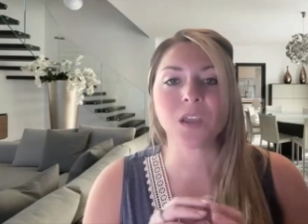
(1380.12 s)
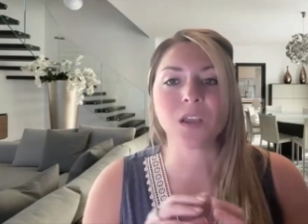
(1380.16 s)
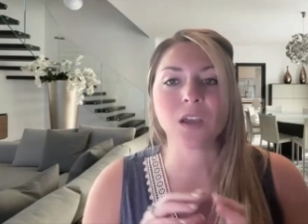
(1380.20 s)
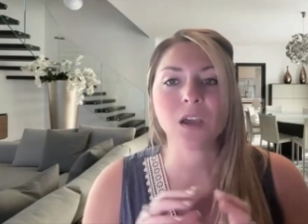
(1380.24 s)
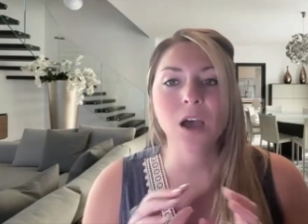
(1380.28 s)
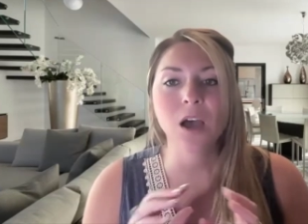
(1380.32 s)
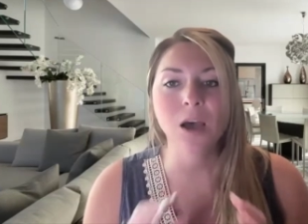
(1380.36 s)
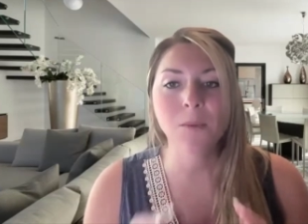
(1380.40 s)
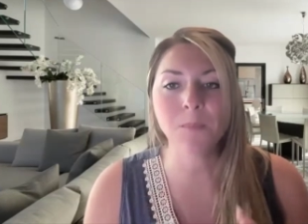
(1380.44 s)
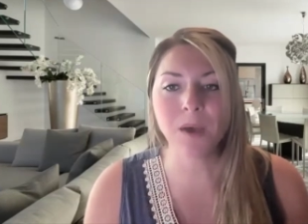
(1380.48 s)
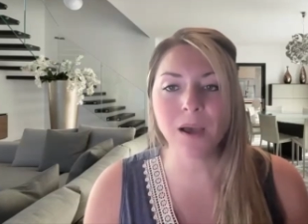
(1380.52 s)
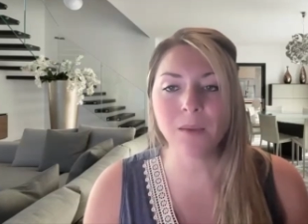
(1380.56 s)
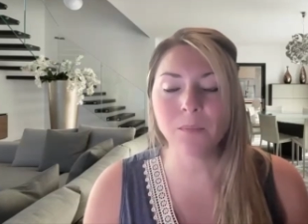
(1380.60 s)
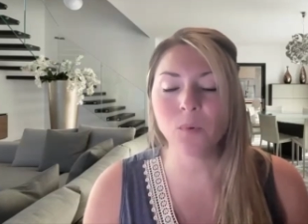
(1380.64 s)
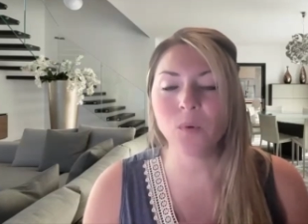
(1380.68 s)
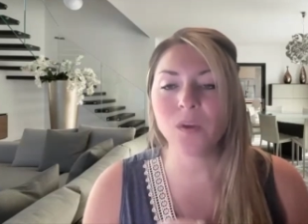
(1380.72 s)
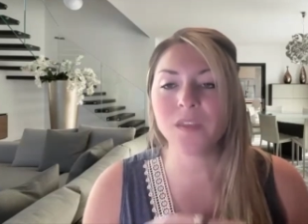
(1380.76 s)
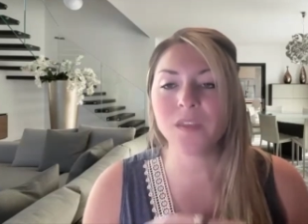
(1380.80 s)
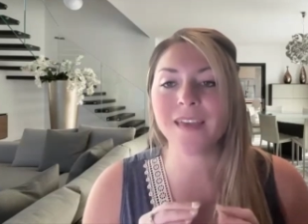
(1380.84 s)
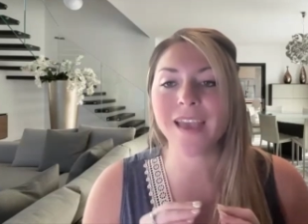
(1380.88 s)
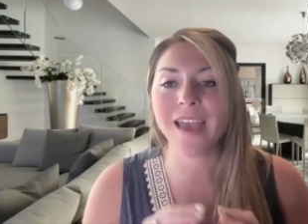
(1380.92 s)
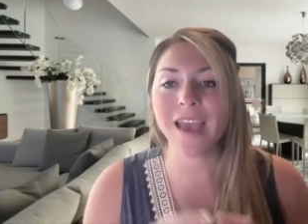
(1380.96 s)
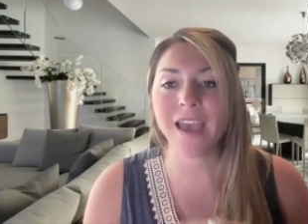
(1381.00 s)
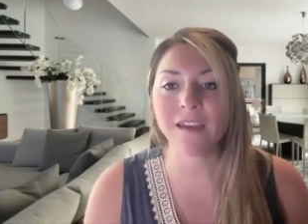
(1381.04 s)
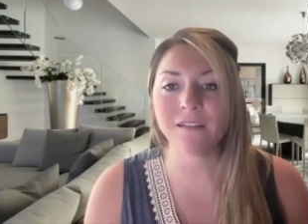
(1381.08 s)
Come up
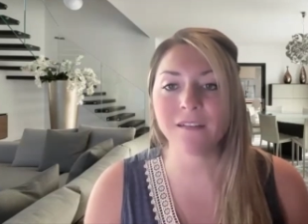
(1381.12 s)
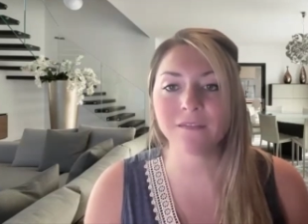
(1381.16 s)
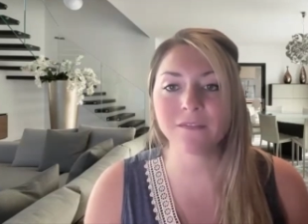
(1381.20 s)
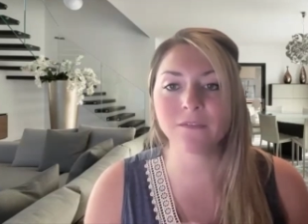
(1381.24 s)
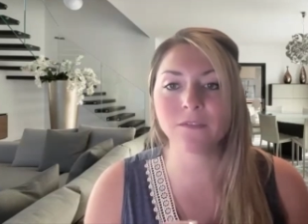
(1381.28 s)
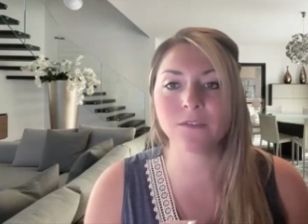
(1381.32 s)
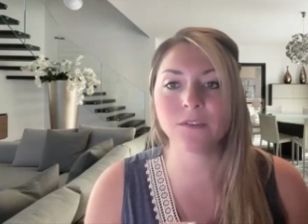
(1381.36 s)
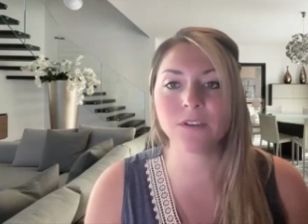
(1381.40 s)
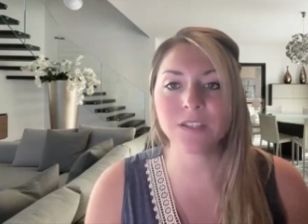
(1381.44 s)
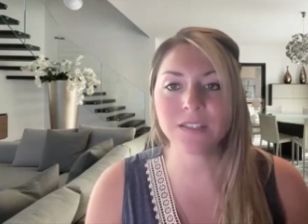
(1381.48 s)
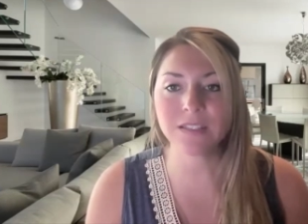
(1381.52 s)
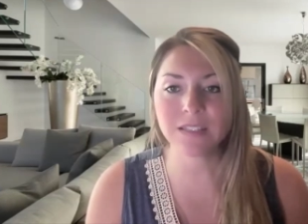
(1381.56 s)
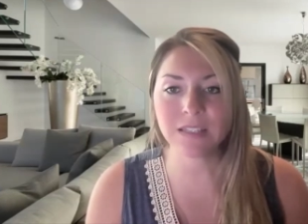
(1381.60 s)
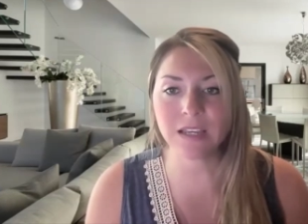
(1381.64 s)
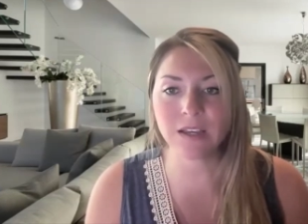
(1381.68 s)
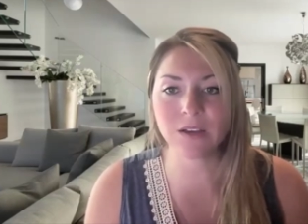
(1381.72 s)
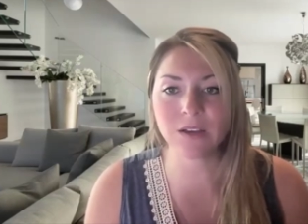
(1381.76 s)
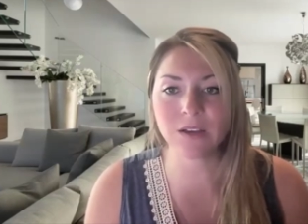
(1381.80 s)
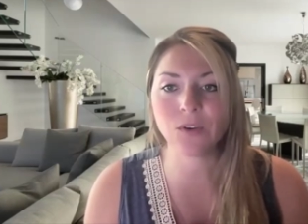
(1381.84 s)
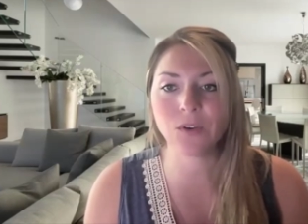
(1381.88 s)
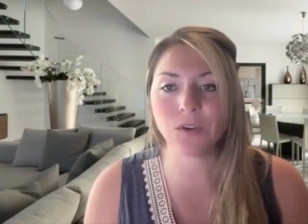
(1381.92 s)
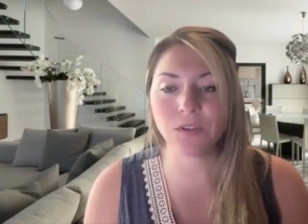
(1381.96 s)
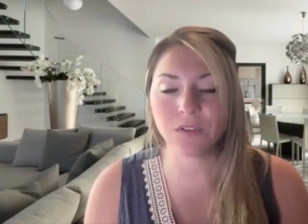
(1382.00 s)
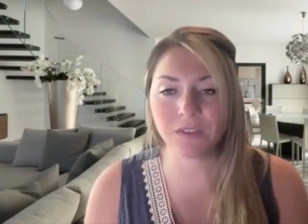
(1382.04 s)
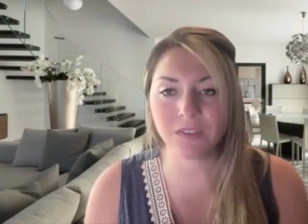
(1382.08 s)
with every
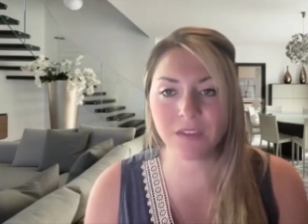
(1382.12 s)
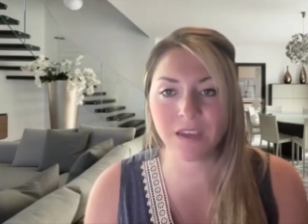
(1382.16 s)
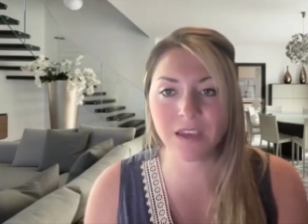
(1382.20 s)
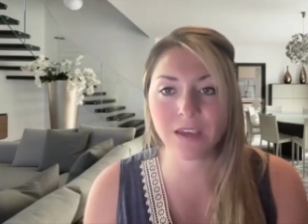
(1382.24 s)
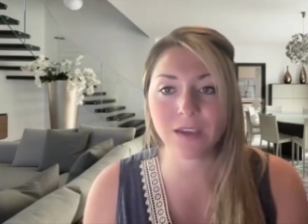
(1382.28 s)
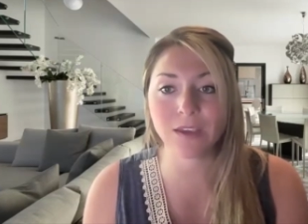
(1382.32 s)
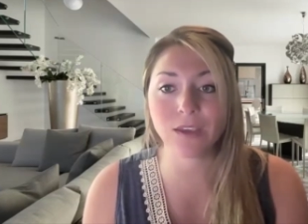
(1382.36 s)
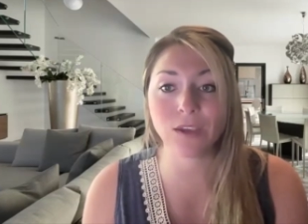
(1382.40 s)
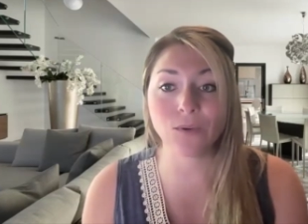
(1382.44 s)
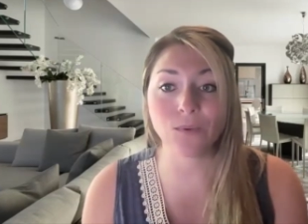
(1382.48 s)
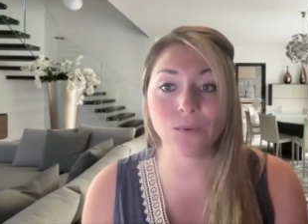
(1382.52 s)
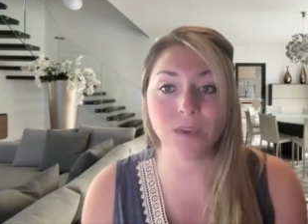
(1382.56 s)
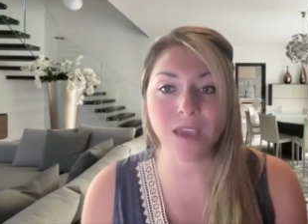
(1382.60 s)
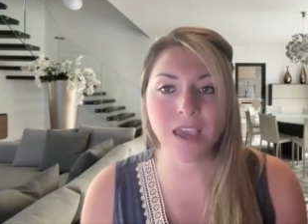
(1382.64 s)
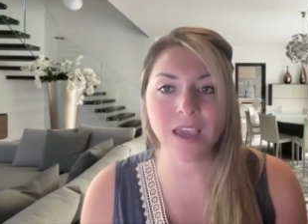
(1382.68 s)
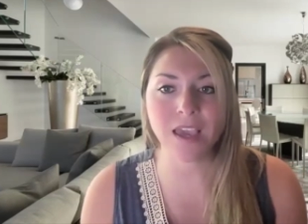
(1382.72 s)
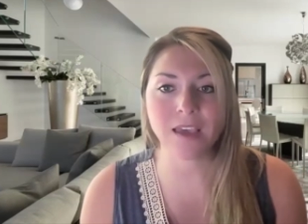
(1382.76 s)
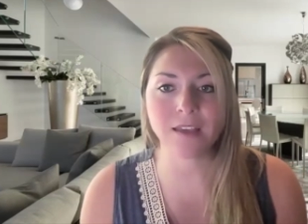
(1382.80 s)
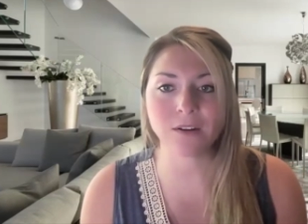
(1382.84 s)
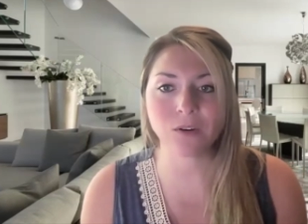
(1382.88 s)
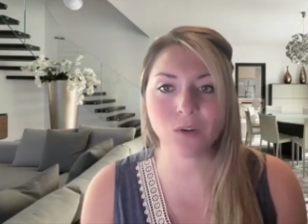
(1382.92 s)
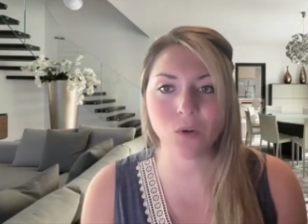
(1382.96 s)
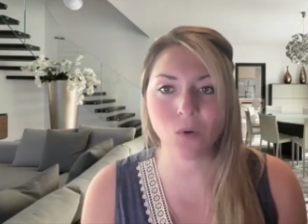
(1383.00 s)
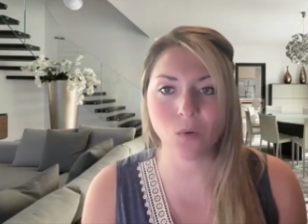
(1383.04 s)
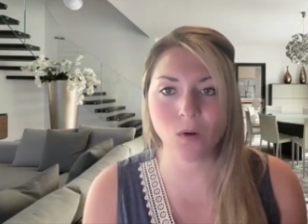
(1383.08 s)
single thing you
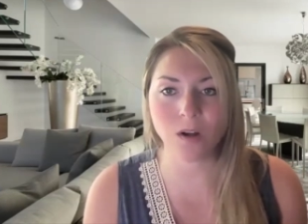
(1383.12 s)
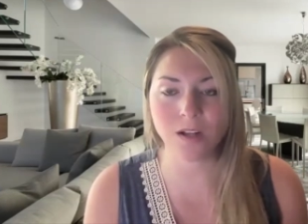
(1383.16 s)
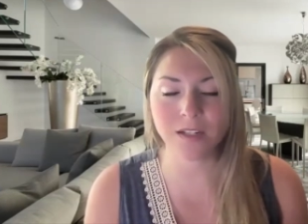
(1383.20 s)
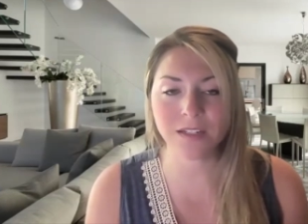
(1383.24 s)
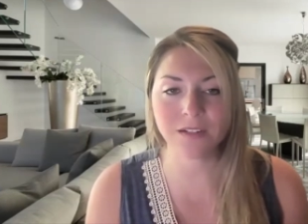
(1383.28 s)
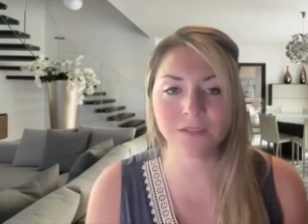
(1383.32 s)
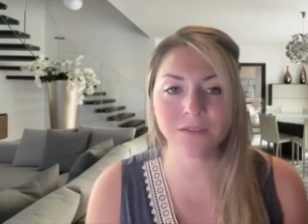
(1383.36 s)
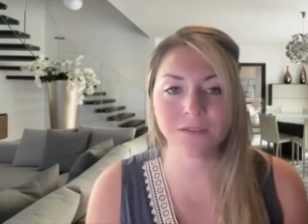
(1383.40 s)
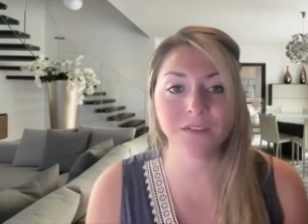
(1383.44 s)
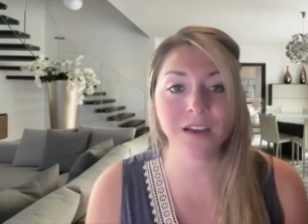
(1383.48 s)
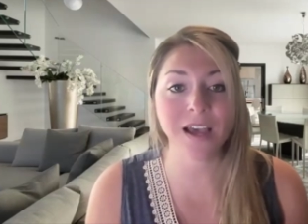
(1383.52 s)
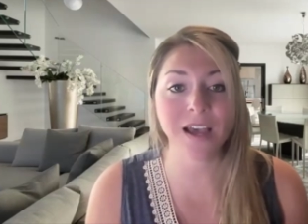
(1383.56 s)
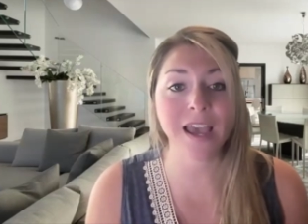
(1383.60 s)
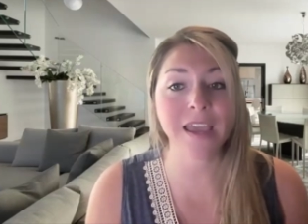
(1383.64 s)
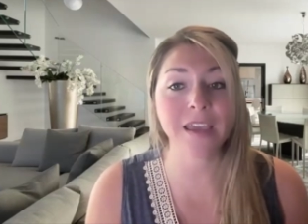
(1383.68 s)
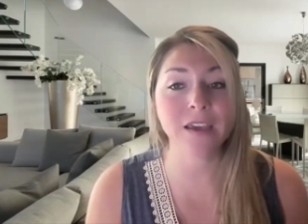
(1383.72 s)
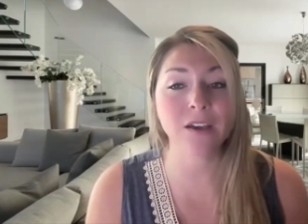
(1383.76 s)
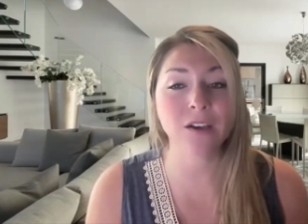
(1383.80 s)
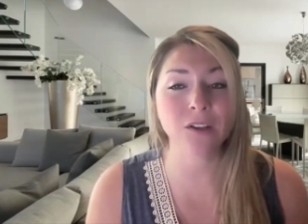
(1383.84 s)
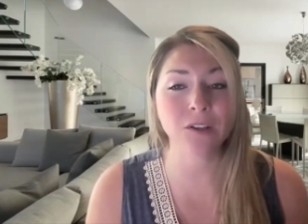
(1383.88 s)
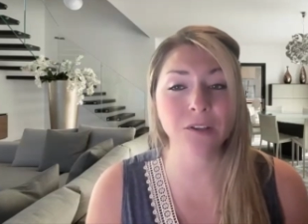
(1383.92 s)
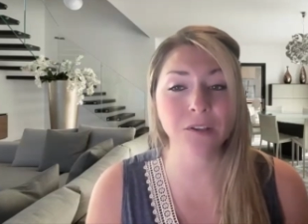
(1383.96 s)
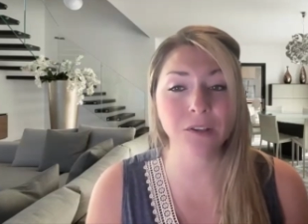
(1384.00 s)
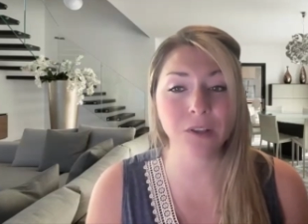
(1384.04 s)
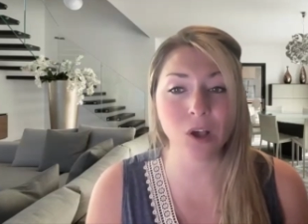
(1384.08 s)
can quantify
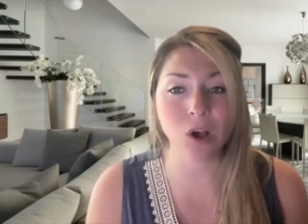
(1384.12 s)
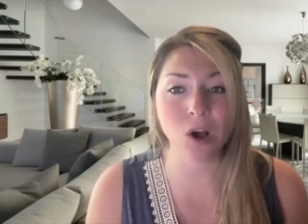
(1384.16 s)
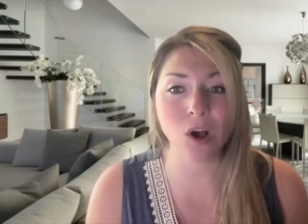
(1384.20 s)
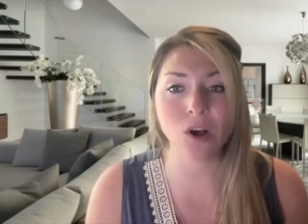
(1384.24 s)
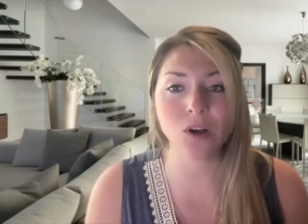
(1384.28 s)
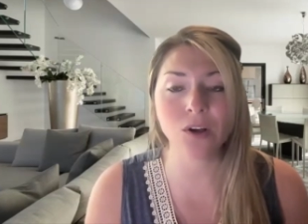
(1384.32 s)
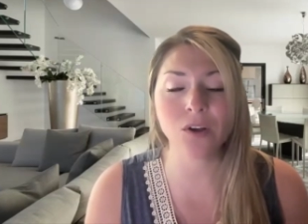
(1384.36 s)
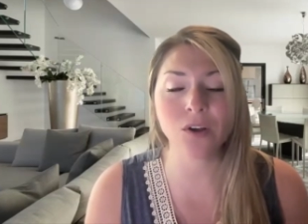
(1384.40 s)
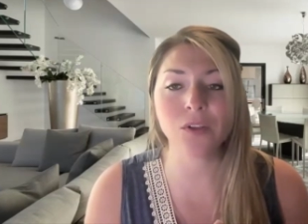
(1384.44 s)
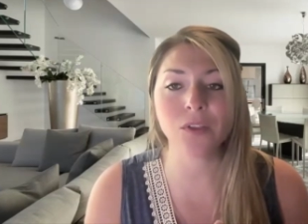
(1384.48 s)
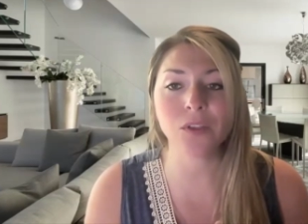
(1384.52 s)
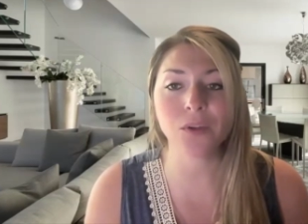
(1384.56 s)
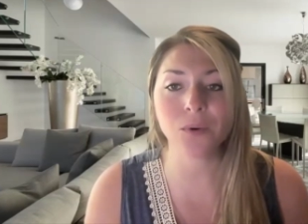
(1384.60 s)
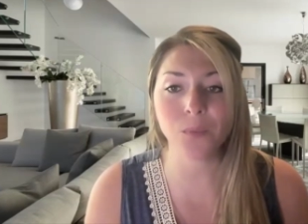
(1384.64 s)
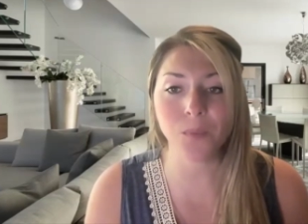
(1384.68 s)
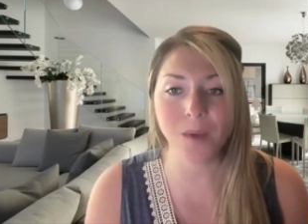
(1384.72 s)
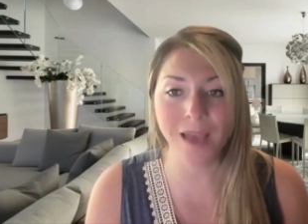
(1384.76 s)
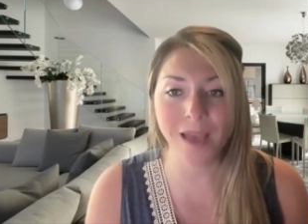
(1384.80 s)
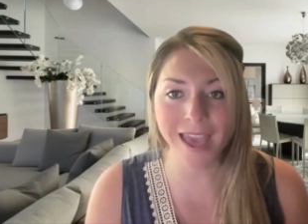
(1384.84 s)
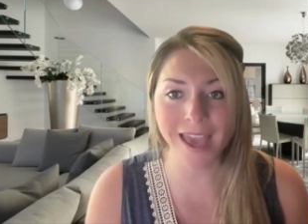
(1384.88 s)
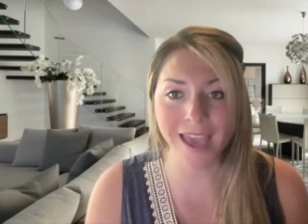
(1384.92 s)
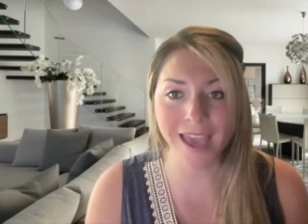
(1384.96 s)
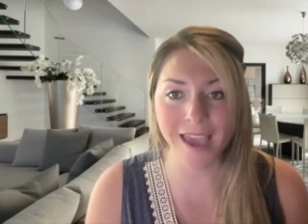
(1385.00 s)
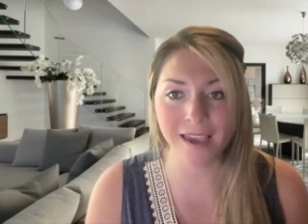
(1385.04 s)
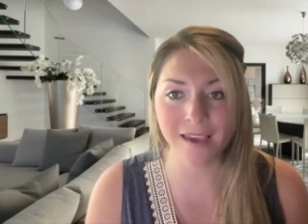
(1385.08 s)
along the
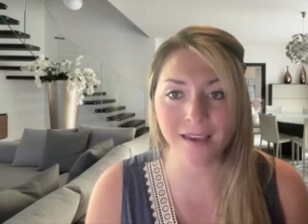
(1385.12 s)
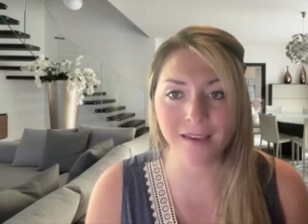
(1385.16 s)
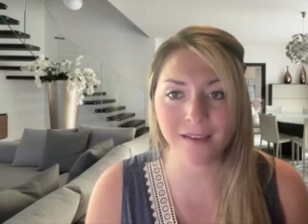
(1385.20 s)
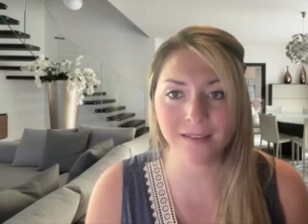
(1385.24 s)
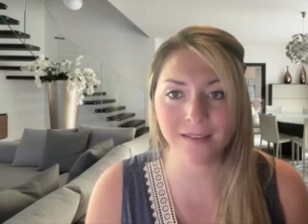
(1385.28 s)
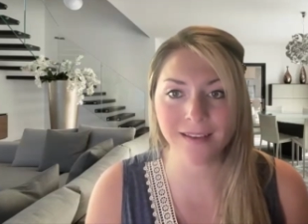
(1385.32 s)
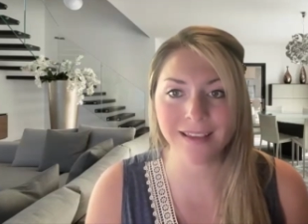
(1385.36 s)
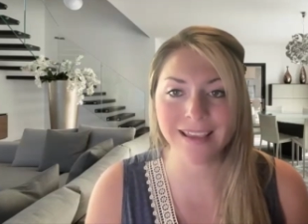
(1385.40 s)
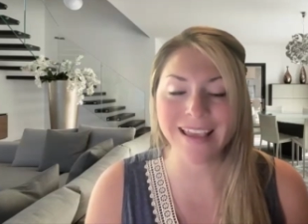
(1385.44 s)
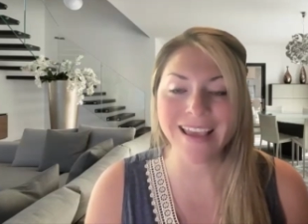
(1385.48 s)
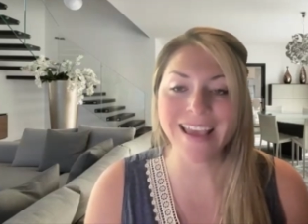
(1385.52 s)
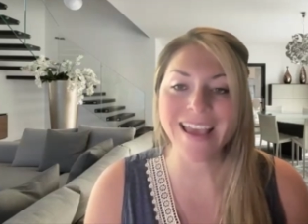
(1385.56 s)
way,